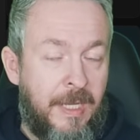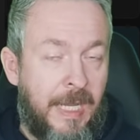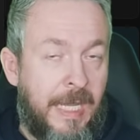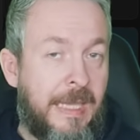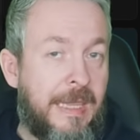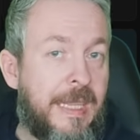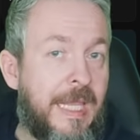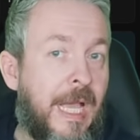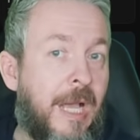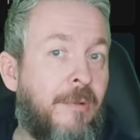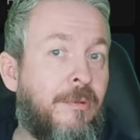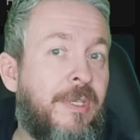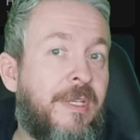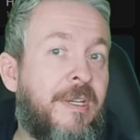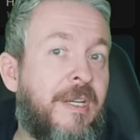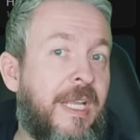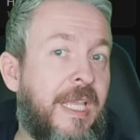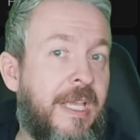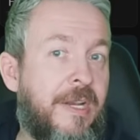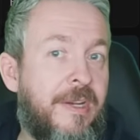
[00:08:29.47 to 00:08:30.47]
and now there
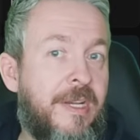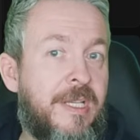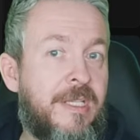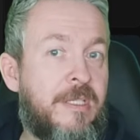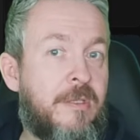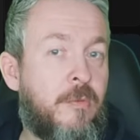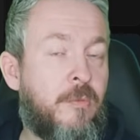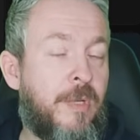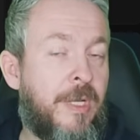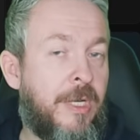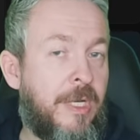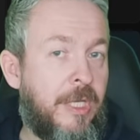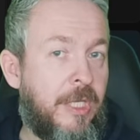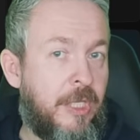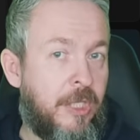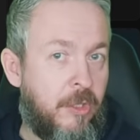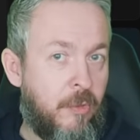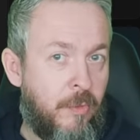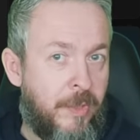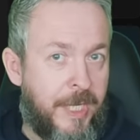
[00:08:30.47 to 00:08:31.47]
are areas where
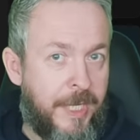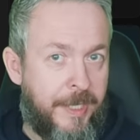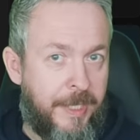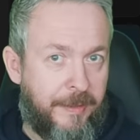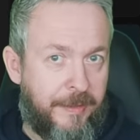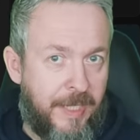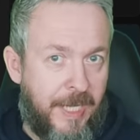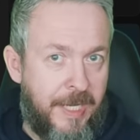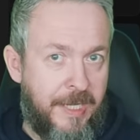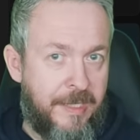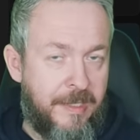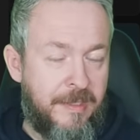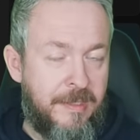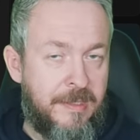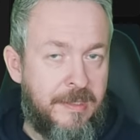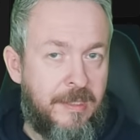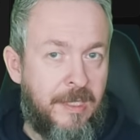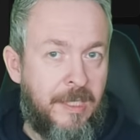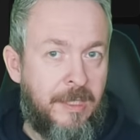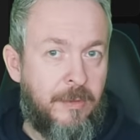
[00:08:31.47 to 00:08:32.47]
you can add
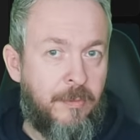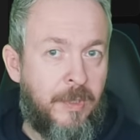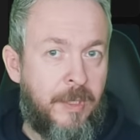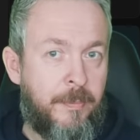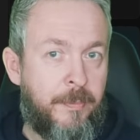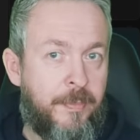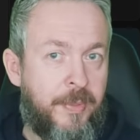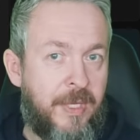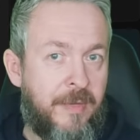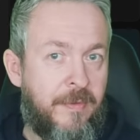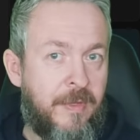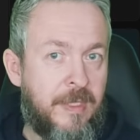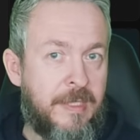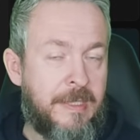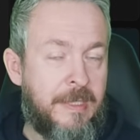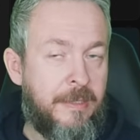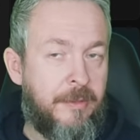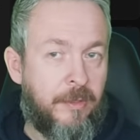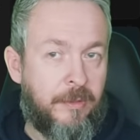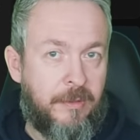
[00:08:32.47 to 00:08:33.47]
icons that were
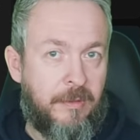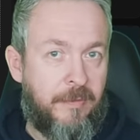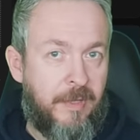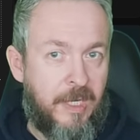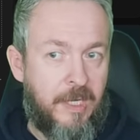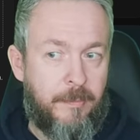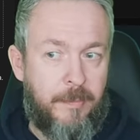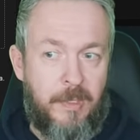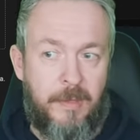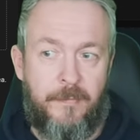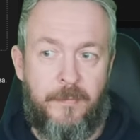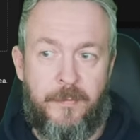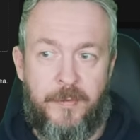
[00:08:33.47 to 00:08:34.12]
previously not available.